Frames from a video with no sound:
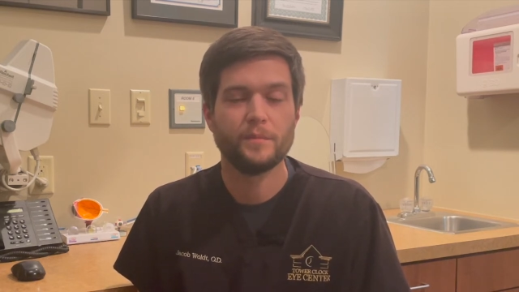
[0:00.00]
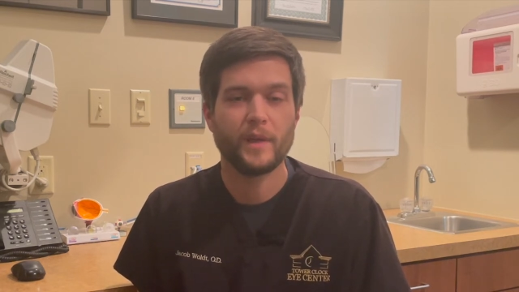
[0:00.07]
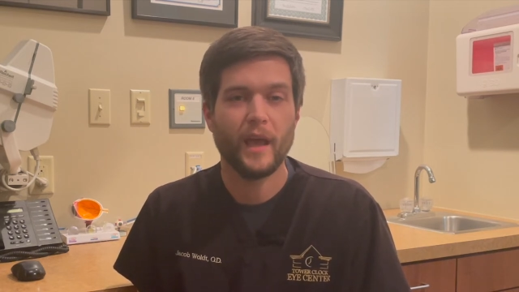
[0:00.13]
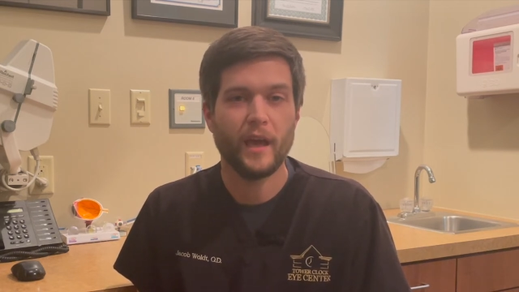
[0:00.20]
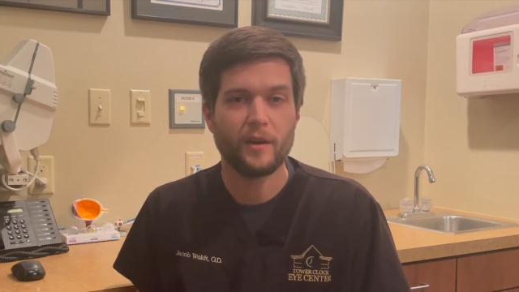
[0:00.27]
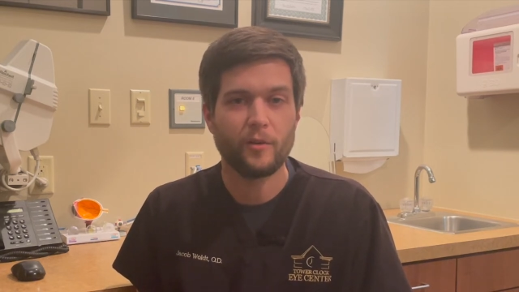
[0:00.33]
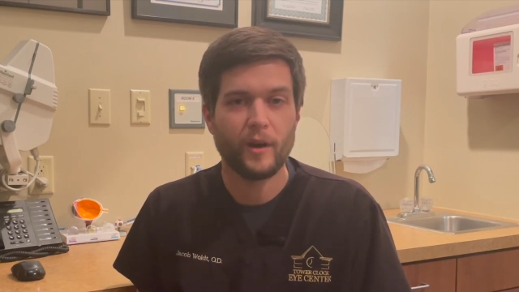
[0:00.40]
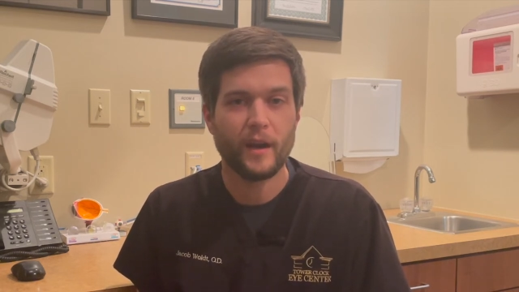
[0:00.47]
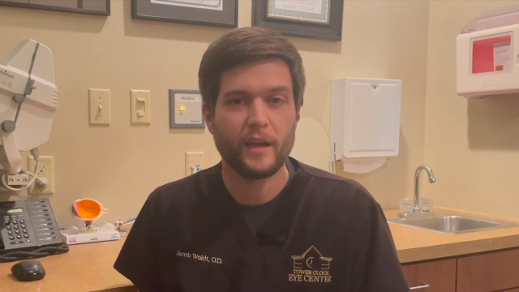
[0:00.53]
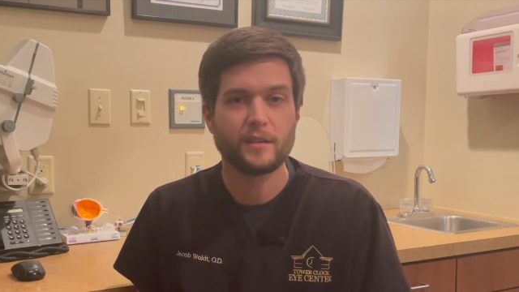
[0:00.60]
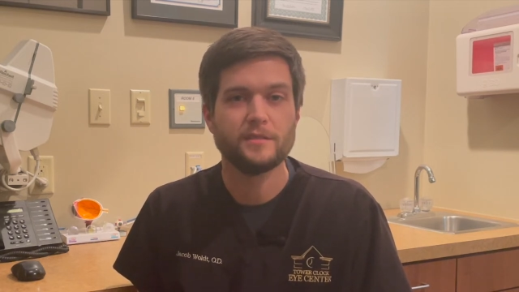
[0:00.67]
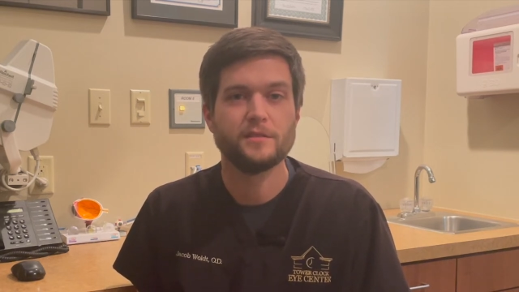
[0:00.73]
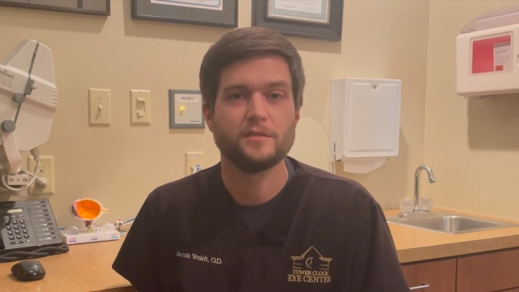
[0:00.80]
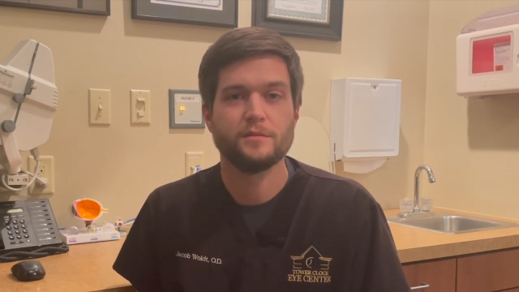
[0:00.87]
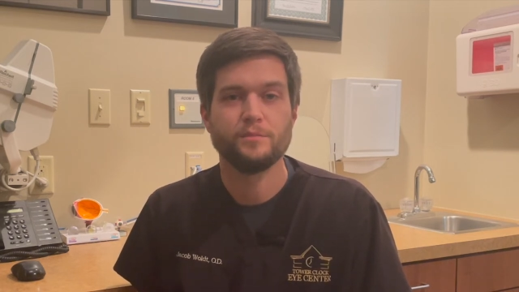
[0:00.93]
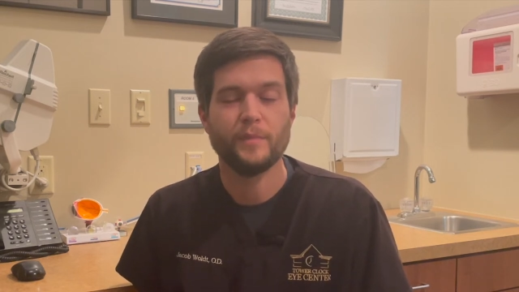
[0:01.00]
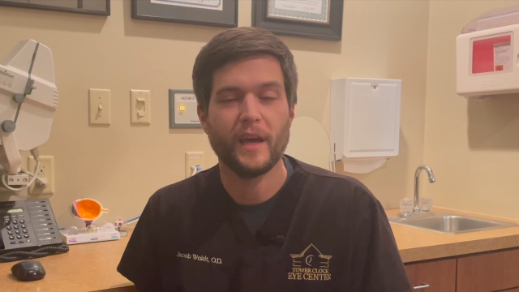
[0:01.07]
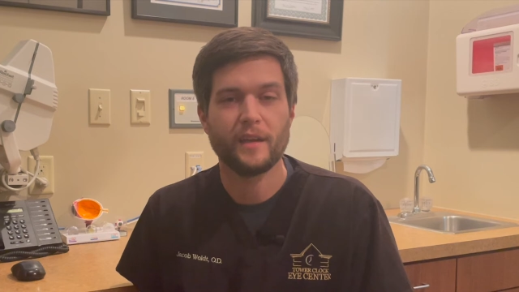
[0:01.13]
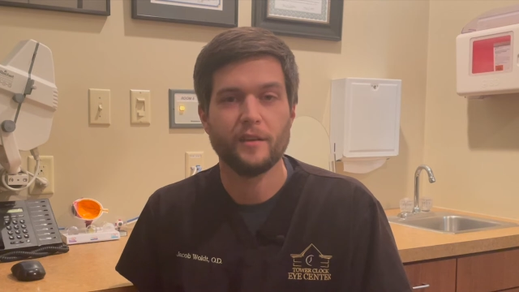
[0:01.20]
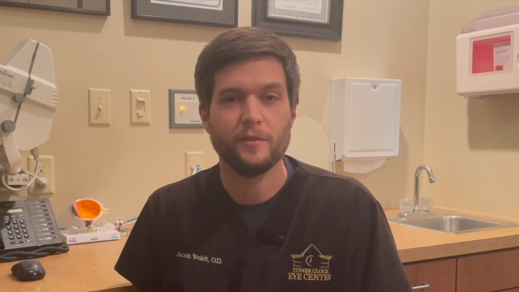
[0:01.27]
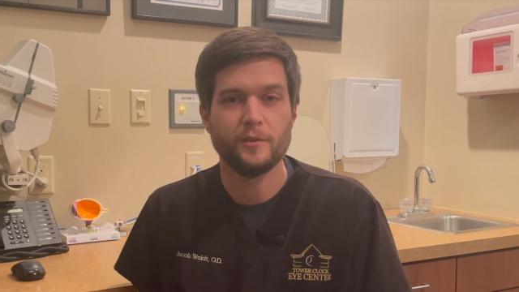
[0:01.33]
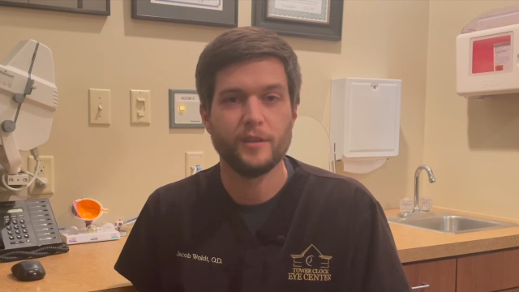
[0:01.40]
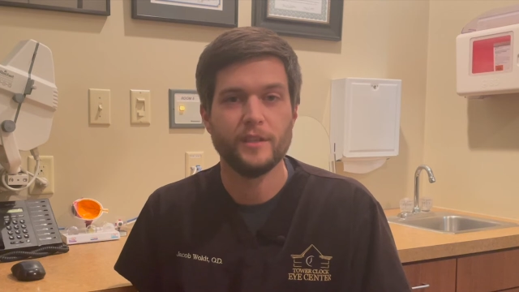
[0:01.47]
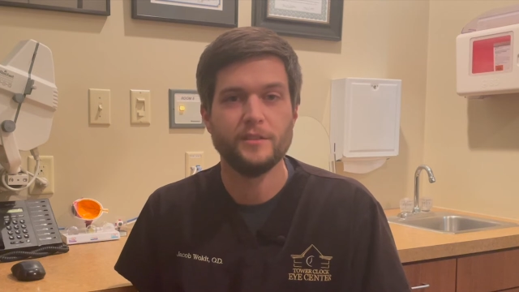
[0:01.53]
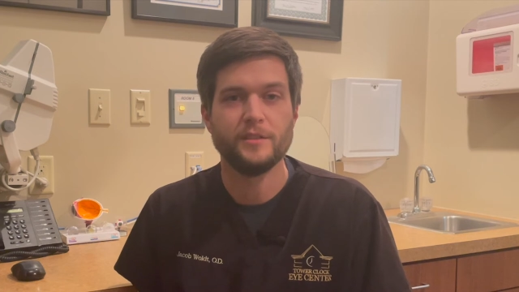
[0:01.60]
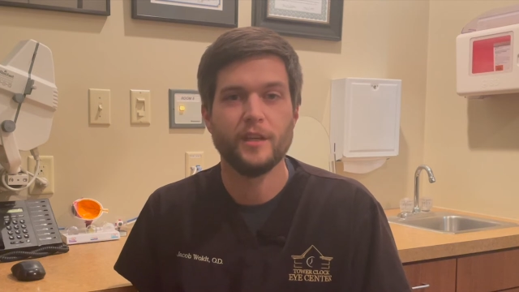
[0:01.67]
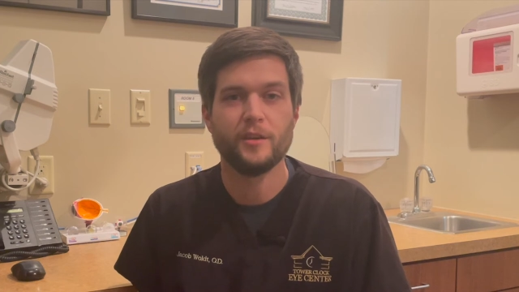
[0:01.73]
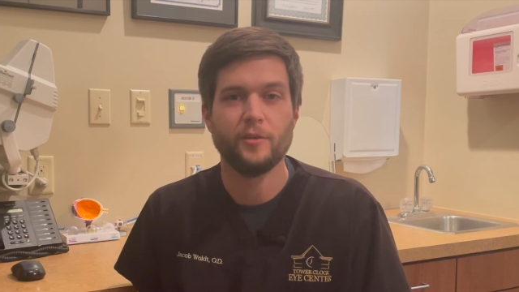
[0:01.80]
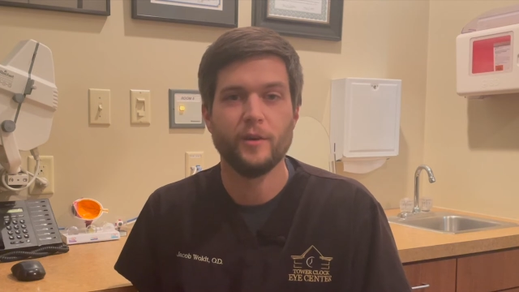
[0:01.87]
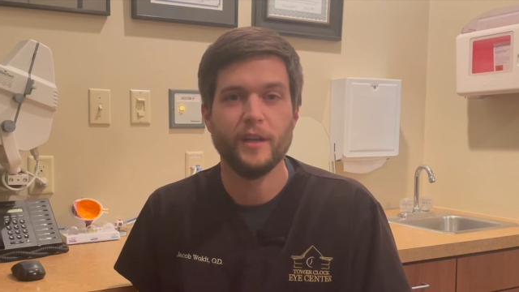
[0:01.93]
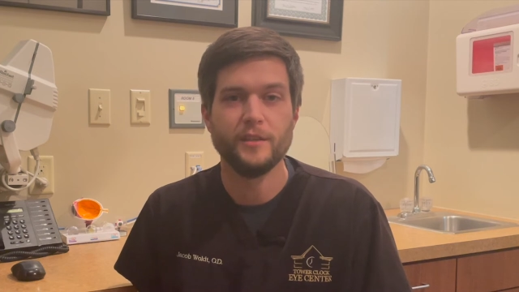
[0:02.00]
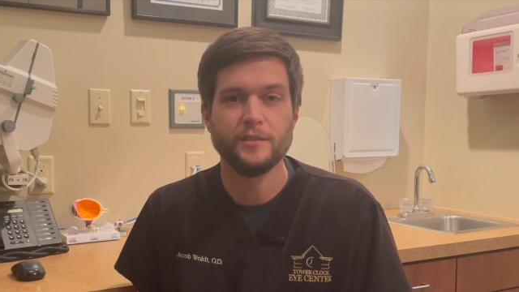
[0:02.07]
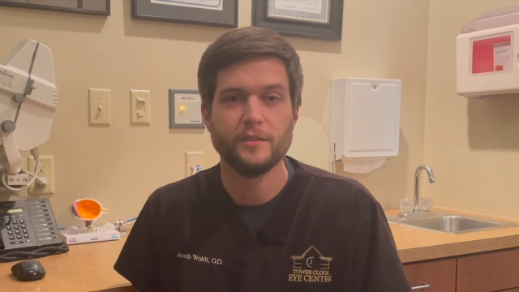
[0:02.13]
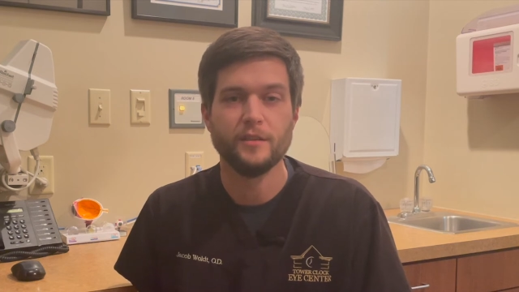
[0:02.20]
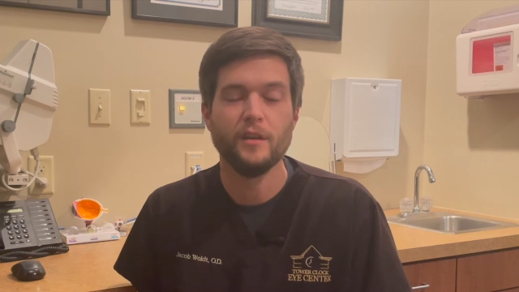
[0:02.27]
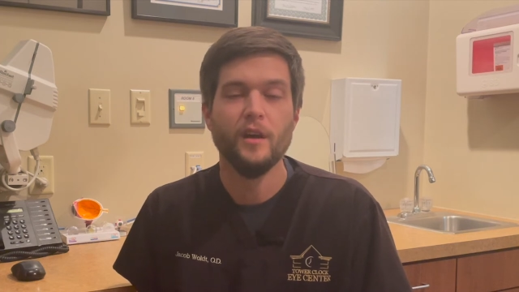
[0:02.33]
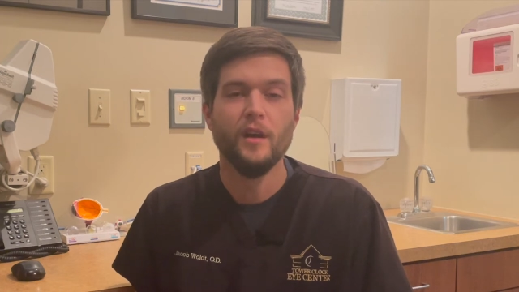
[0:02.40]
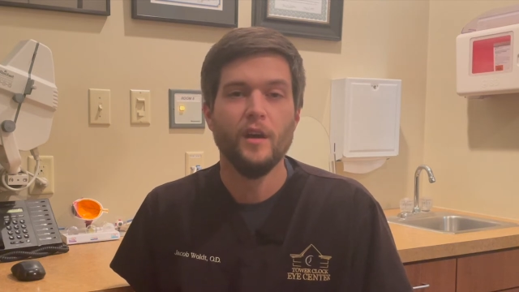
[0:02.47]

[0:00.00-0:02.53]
cataracts, macular degeneration,